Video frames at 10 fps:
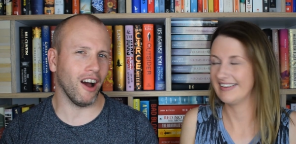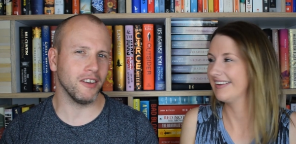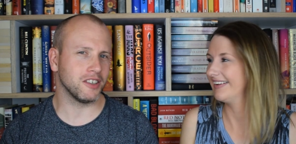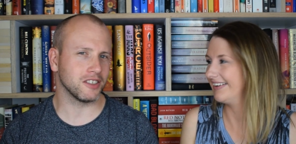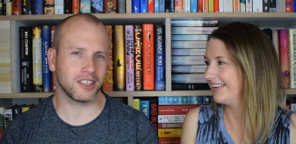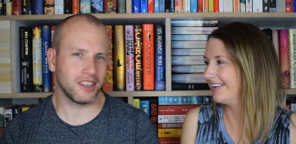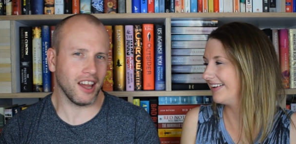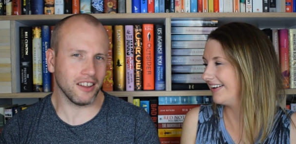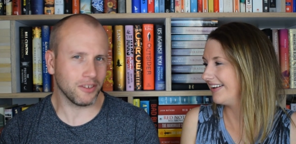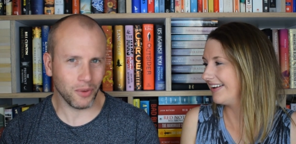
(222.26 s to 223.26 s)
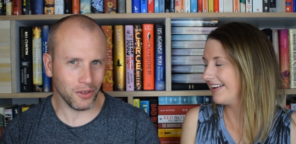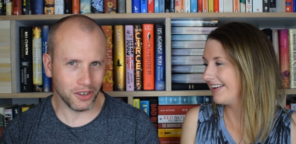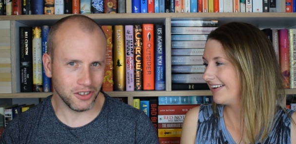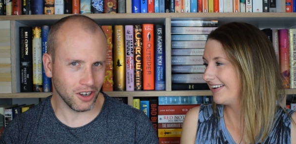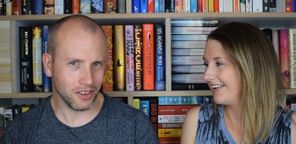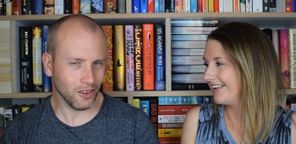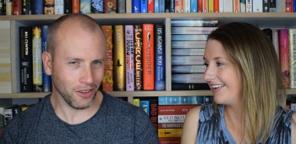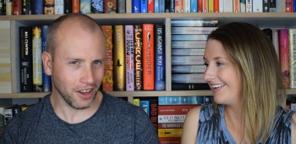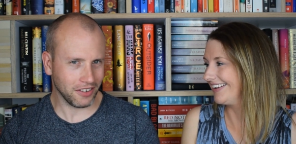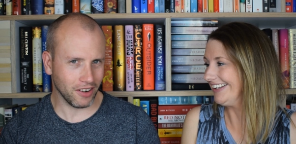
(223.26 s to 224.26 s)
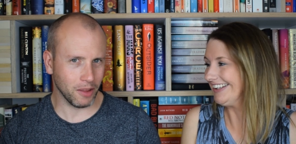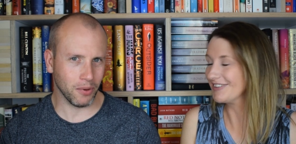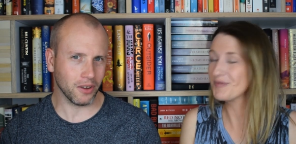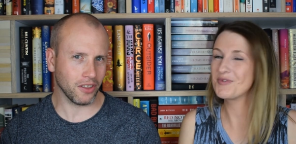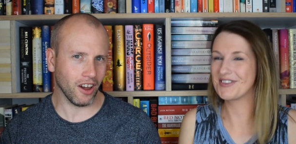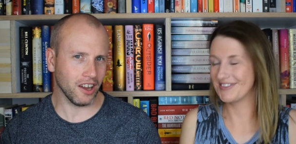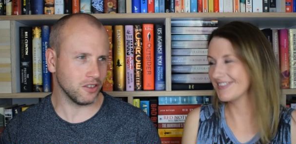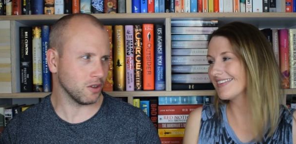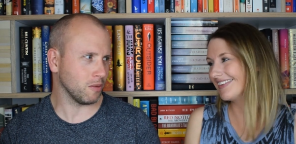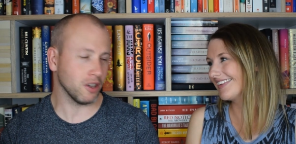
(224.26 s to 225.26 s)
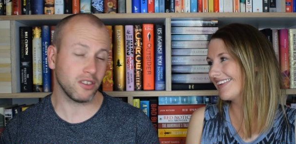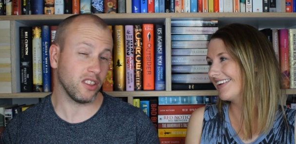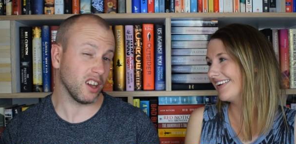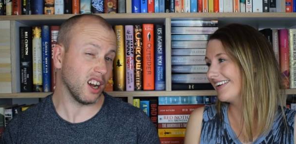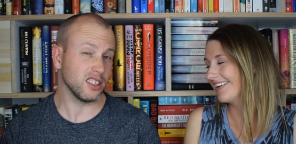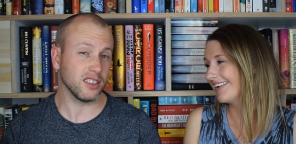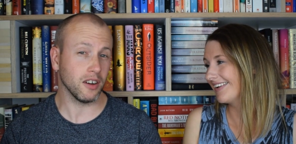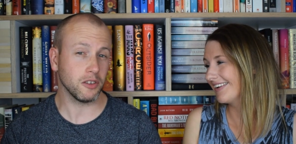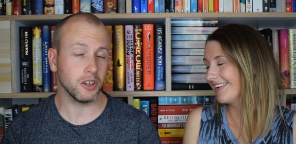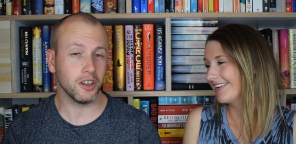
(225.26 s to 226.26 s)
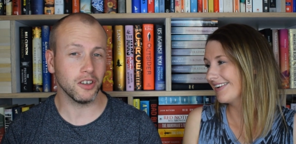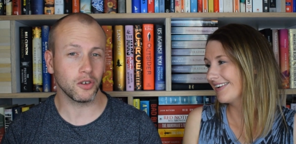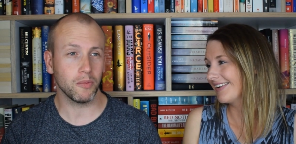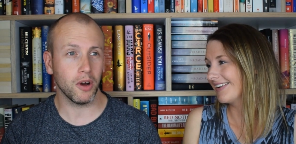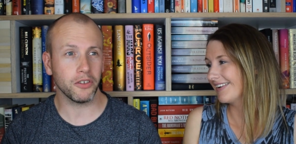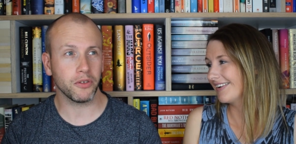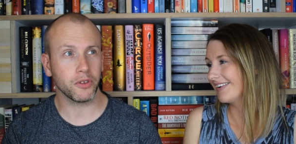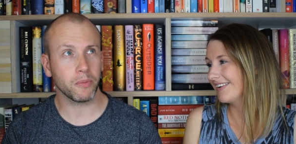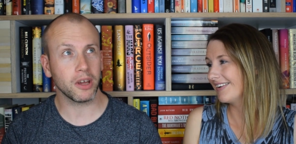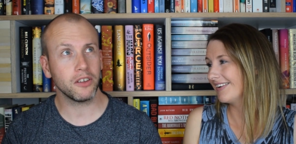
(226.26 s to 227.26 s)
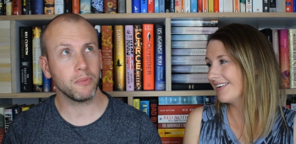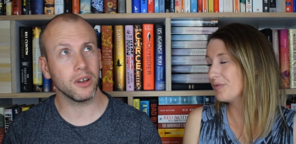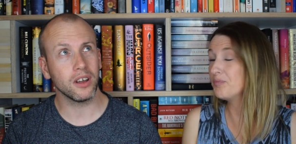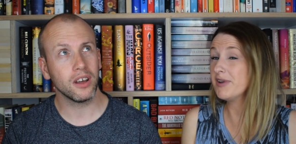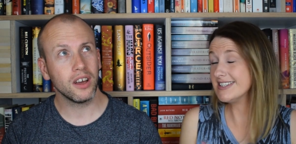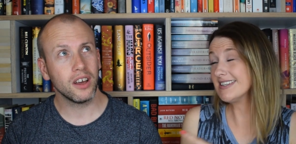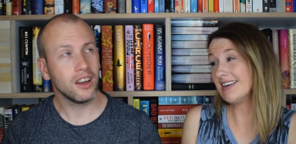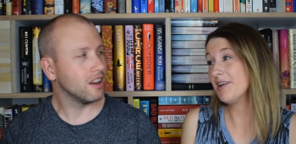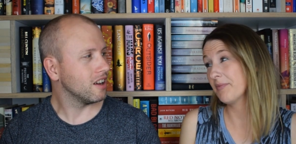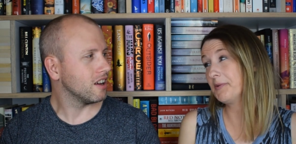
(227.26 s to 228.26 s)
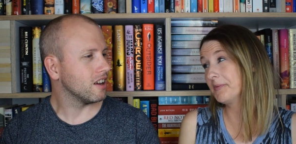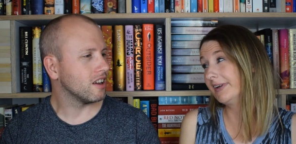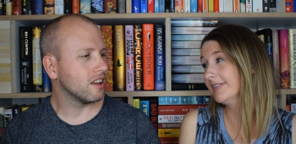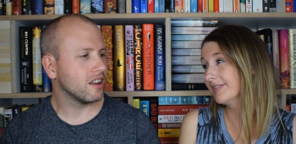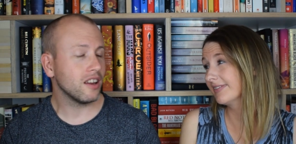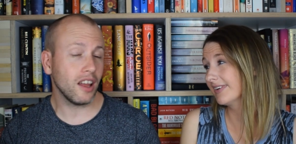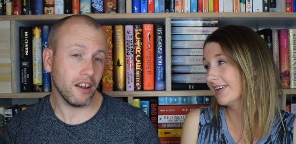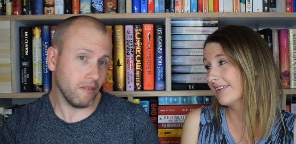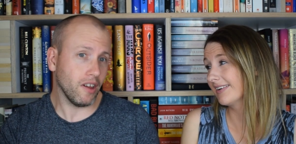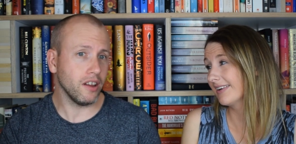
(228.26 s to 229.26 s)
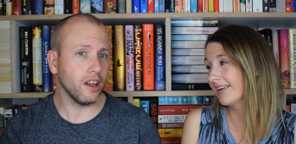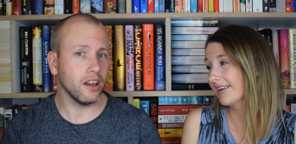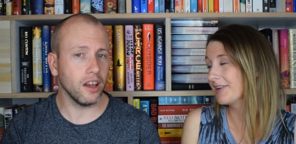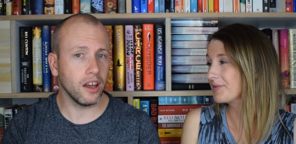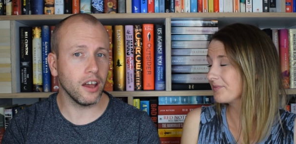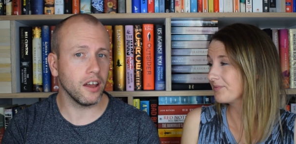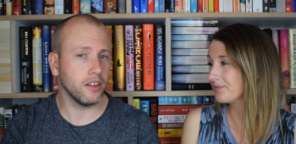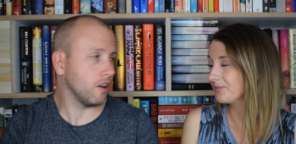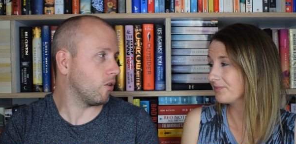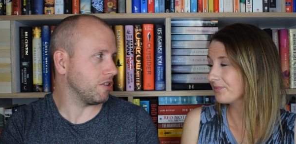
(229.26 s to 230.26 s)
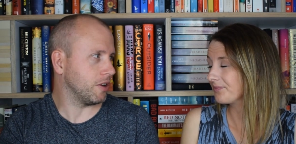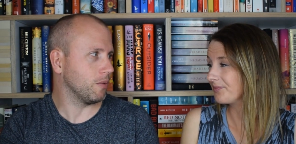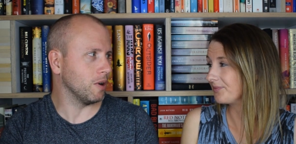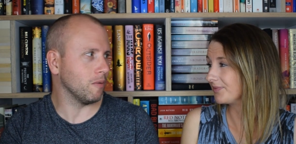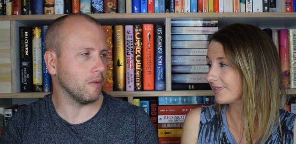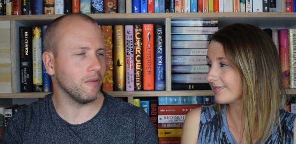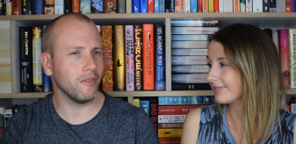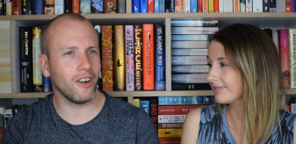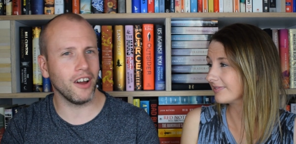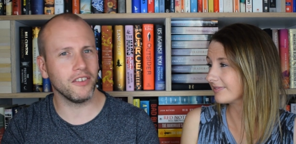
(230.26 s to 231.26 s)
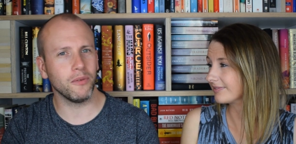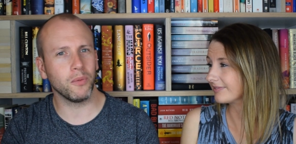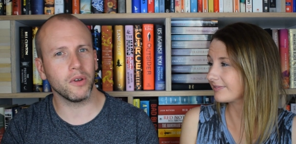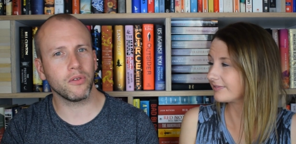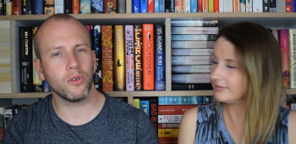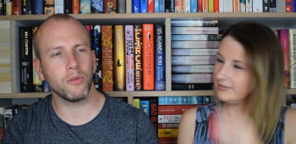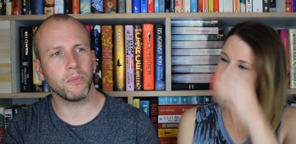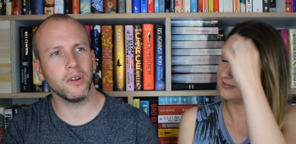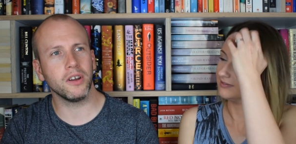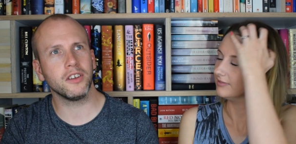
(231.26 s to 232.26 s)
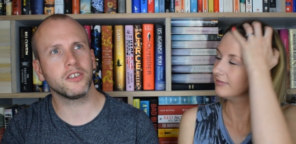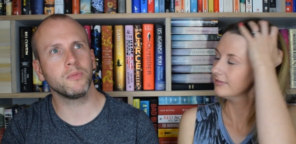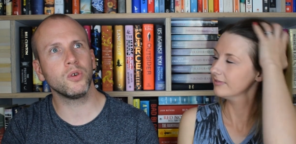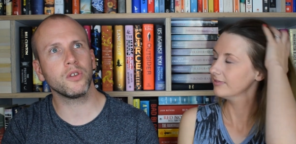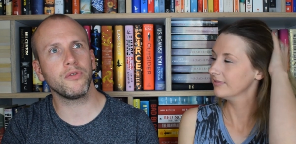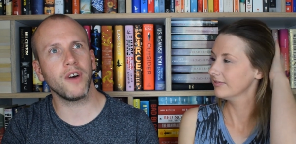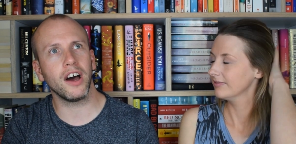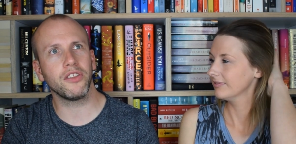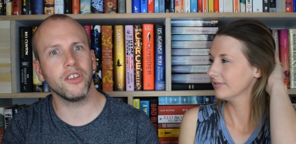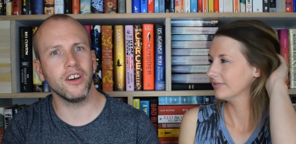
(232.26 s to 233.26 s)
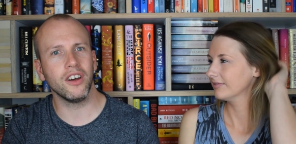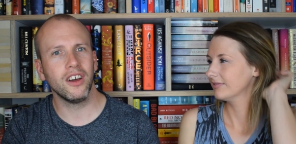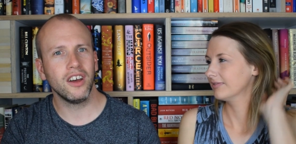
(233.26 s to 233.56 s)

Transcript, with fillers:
Speaker 1: I just guess what the judge, not necessarily the book that I enjoyed the most, I think I actually said I enjoyed Mars Room the best, but.
Speaker 2: But you did like Milkman. Yeah,
Speaker 1: yeah, yeah, yeah. That's what I said wouldn't have been, I wouldn't have thought, but it's more the fact that